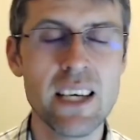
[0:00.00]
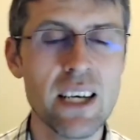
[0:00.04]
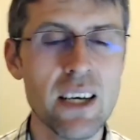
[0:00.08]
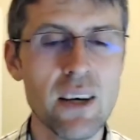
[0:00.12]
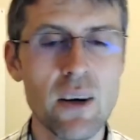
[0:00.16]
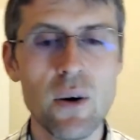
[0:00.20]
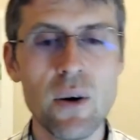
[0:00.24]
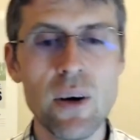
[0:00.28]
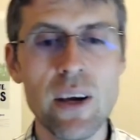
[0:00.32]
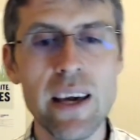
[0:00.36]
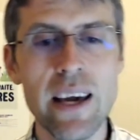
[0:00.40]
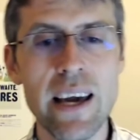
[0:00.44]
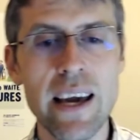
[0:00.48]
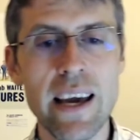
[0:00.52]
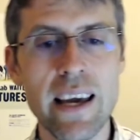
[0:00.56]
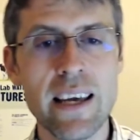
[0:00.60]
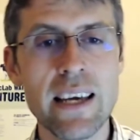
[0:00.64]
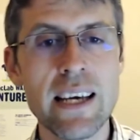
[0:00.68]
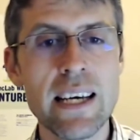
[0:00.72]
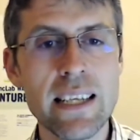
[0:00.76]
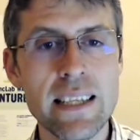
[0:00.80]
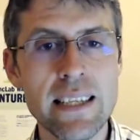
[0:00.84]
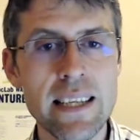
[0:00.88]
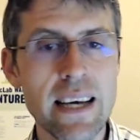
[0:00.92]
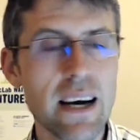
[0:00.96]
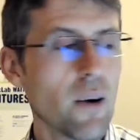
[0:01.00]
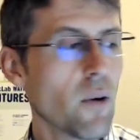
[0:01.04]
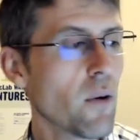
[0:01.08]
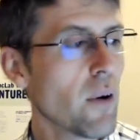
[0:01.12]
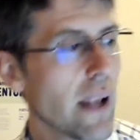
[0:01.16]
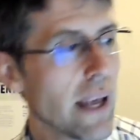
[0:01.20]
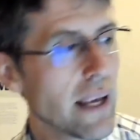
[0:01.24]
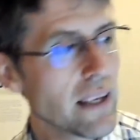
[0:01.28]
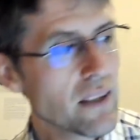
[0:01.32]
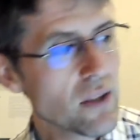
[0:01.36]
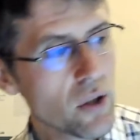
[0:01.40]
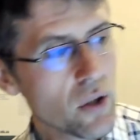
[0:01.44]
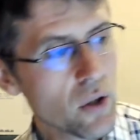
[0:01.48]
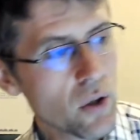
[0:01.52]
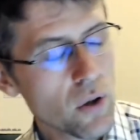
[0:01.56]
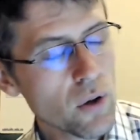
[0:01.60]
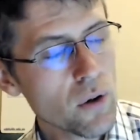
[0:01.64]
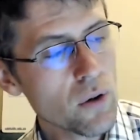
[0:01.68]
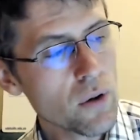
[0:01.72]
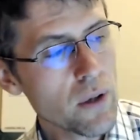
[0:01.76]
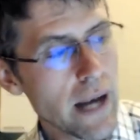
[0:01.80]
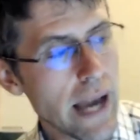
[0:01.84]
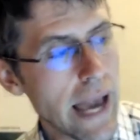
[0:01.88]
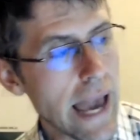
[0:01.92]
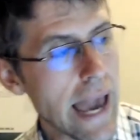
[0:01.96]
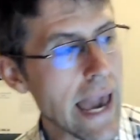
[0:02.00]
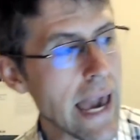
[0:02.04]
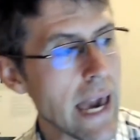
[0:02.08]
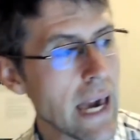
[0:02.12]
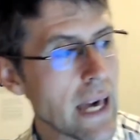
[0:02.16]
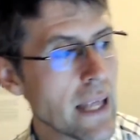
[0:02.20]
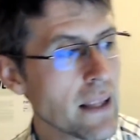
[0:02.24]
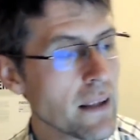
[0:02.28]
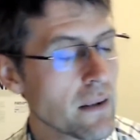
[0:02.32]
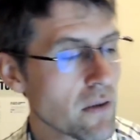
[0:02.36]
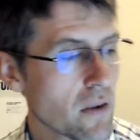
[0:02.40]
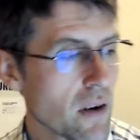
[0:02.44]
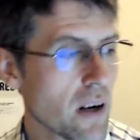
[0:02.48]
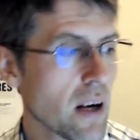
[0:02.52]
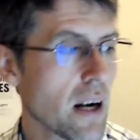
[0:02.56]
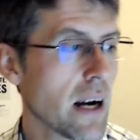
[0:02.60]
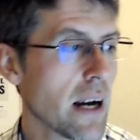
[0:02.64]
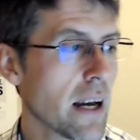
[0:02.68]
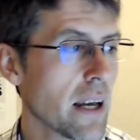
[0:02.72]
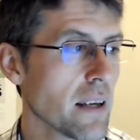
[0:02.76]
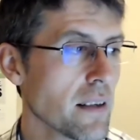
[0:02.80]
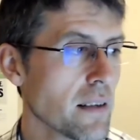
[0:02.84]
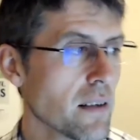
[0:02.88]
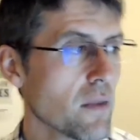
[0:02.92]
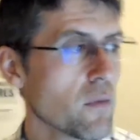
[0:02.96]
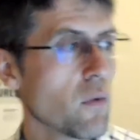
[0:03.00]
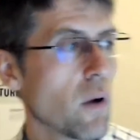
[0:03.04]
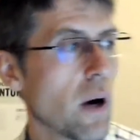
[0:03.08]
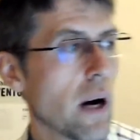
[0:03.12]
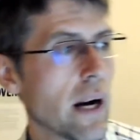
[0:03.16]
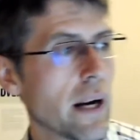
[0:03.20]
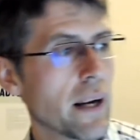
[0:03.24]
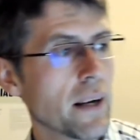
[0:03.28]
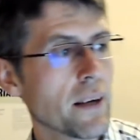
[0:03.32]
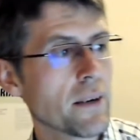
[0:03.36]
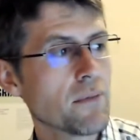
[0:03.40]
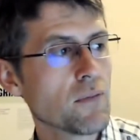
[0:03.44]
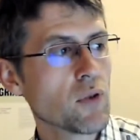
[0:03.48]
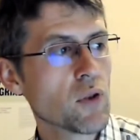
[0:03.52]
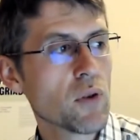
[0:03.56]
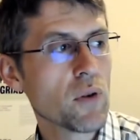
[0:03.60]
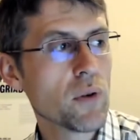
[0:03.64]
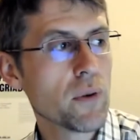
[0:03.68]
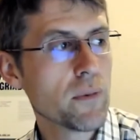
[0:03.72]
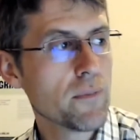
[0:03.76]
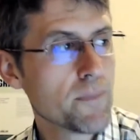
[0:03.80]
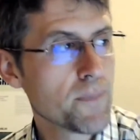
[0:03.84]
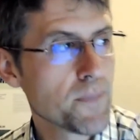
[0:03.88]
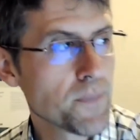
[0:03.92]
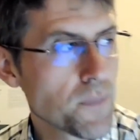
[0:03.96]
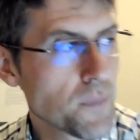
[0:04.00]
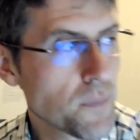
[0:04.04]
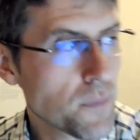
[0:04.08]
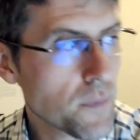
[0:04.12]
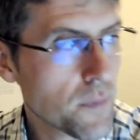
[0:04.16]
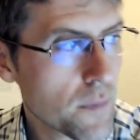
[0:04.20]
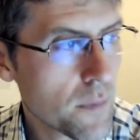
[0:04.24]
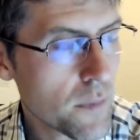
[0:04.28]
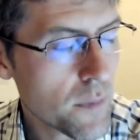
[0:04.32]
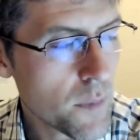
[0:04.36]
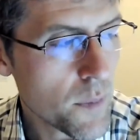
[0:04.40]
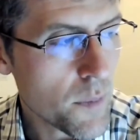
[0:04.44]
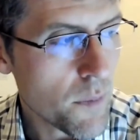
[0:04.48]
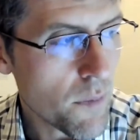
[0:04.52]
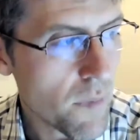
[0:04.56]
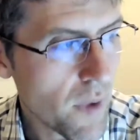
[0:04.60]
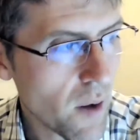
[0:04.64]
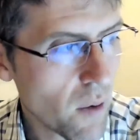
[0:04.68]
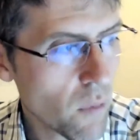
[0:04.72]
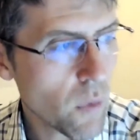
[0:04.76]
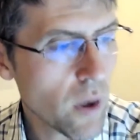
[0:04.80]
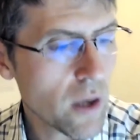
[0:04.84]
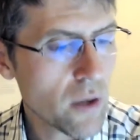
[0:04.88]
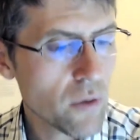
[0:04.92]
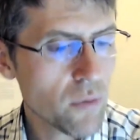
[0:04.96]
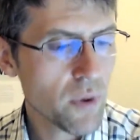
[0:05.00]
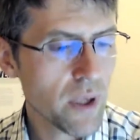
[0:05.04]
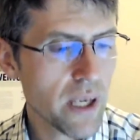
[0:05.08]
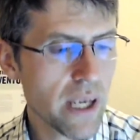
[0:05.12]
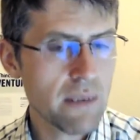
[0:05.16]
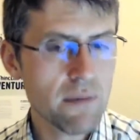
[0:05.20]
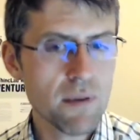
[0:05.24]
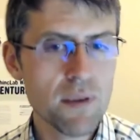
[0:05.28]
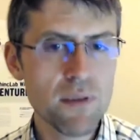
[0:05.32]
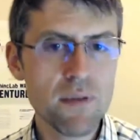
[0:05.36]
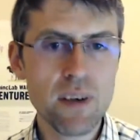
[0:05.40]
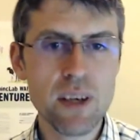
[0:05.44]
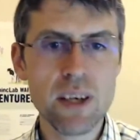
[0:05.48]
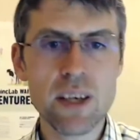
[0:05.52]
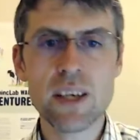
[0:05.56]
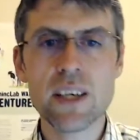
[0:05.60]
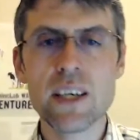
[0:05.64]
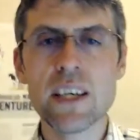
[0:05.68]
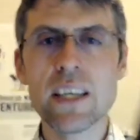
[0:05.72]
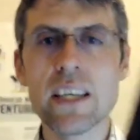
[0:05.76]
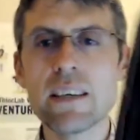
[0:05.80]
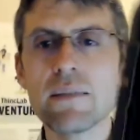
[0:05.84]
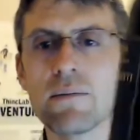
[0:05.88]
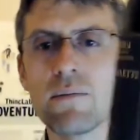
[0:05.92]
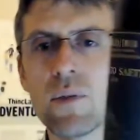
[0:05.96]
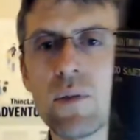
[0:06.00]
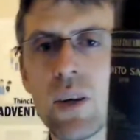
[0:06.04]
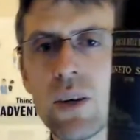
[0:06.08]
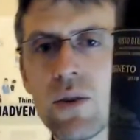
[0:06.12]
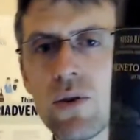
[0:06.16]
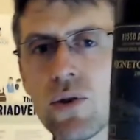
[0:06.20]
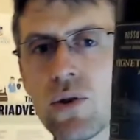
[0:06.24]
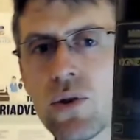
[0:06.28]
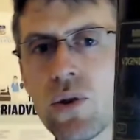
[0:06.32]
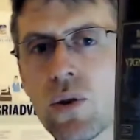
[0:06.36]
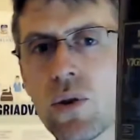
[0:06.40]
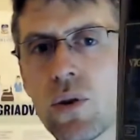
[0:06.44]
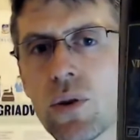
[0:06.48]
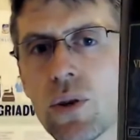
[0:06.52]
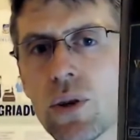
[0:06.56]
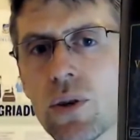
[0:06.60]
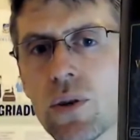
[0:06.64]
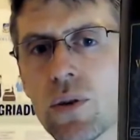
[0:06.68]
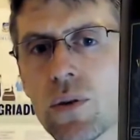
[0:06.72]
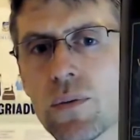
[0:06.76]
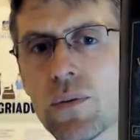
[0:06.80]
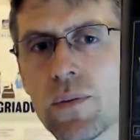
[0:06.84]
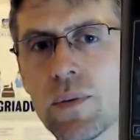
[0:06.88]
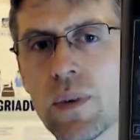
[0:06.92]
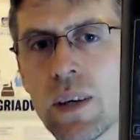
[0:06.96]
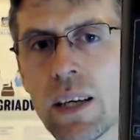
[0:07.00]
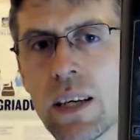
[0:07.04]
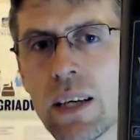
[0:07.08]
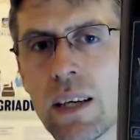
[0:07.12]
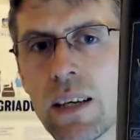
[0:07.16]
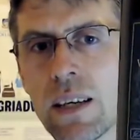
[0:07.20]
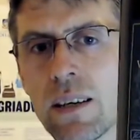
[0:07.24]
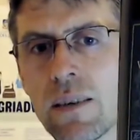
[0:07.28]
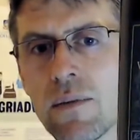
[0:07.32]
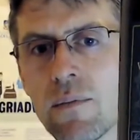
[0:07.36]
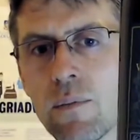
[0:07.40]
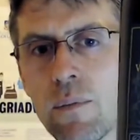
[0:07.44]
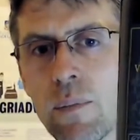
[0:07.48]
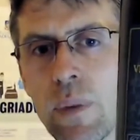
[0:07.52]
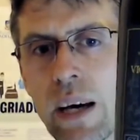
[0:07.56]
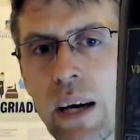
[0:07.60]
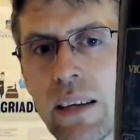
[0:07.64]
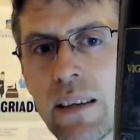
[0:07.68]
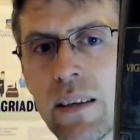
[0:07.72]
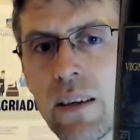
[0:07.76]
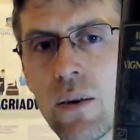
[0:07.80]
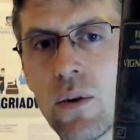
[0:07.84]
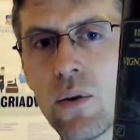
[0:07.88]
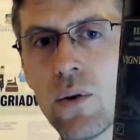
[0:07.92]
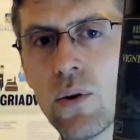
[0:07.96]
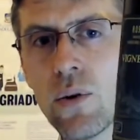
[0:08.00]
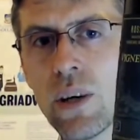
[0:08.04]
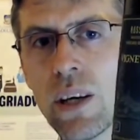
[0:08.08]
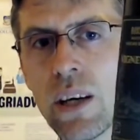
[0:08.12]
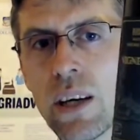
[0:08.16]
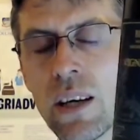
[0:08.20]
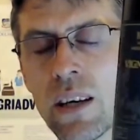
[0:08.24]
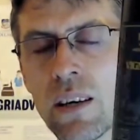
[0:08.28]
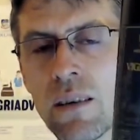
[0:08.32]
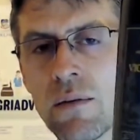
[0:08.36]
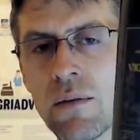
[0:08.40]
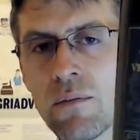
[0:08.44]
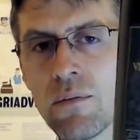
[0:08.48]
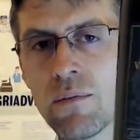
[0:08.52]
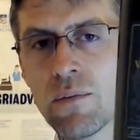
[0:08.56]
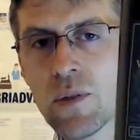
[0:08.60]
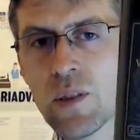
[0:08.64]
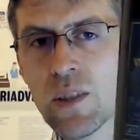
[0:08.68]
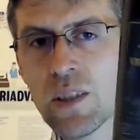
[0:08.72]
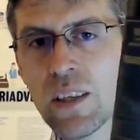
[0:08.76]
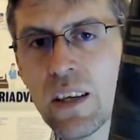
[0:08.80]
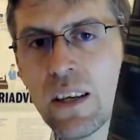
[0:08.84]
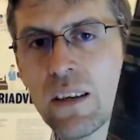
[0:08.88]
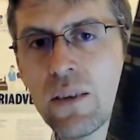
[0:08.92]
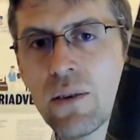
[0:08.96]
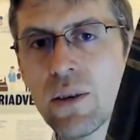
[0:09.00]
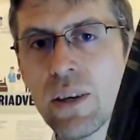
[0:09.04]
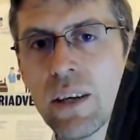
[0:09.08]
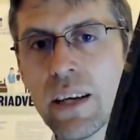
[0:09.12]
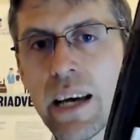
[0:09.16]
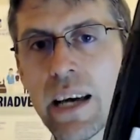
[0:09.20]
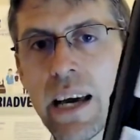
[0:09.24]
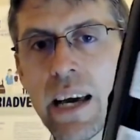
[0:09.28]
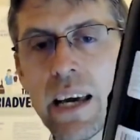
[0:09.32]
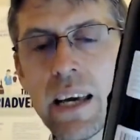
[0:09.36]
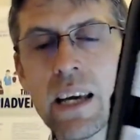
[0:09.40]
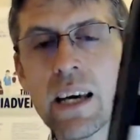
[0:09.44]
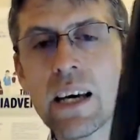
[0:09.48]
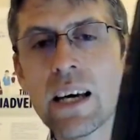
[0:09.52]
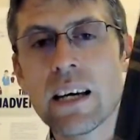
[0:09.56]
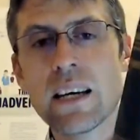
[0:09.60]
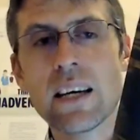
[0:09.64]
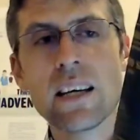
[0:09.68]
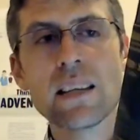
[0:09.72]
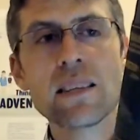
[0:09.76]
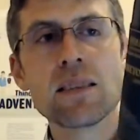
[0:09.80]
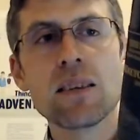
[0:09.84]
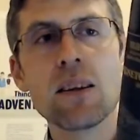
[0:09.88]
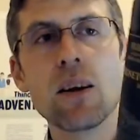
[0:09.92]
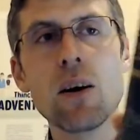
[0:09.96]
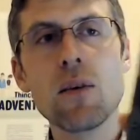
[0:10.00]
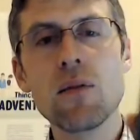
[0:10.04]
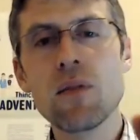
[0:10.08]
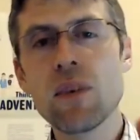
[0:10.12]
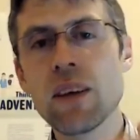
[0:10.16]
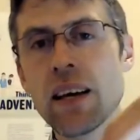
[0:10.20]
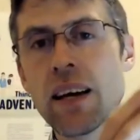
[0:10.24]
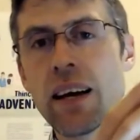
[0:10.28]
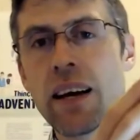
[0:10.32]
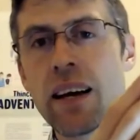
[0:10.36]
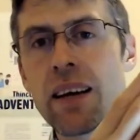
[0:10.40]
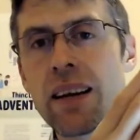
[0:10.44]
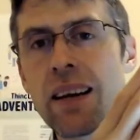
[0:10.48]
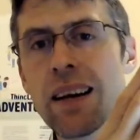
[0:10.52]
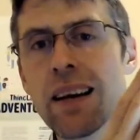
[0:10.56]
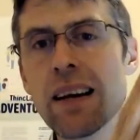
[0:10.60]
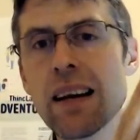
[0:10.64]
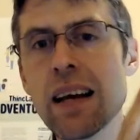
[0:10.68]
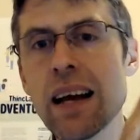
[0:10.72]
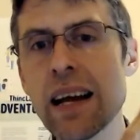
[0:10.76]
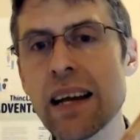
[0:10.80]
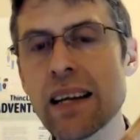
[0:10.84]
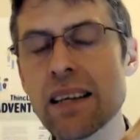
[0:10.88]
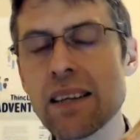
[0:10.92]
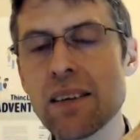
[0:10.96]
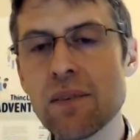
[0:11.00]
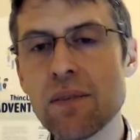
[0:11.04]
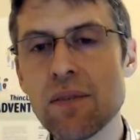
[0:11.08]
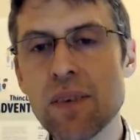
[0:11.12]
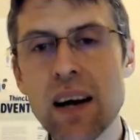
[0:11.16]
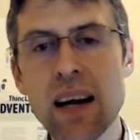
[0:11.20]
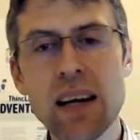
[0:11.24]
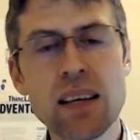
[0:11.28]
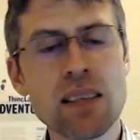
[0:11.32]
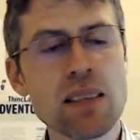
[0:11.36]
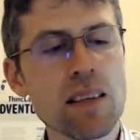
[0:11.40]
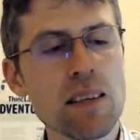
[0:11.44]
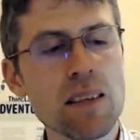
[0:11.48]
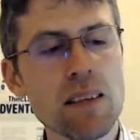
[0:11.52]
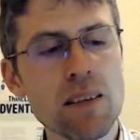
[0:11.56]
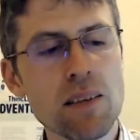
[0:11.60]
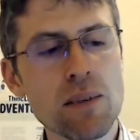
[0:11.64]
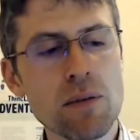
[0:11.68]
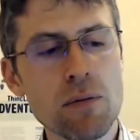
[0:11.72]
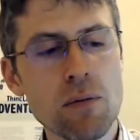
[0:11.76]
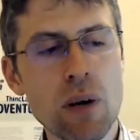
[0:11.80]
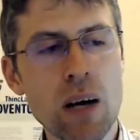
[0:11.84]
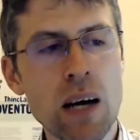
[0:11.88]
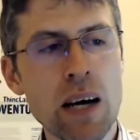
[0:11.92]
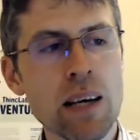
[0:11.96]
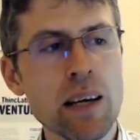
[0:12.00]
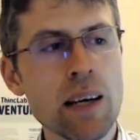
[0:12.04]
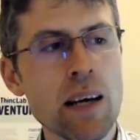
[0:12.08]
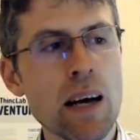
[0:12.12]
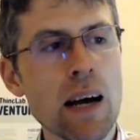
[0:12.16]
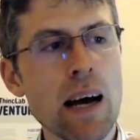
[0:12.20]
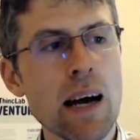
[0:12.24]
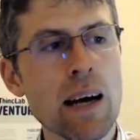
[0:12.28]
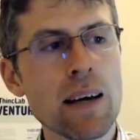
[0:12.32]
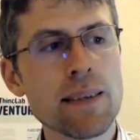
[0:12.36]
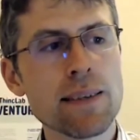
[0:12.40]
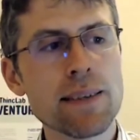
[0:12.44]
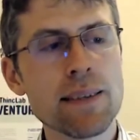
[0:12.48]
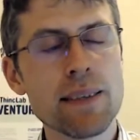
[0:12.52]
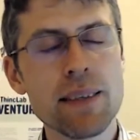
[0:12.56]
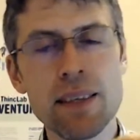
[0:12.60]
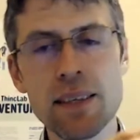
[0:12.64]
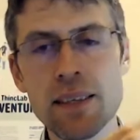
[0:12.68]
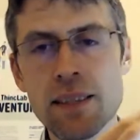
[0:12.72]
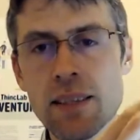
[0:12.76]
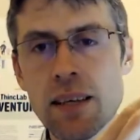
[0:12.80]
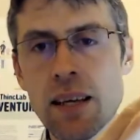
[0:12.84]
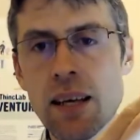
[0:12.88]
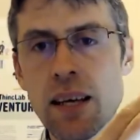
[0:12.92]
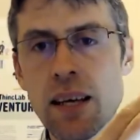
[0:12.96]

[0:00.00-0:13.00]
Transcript: Okay, now let's go and try the wine. So what we have over here, I show you, better looking, still okay. It's lovely. I really like the fact that this wine has this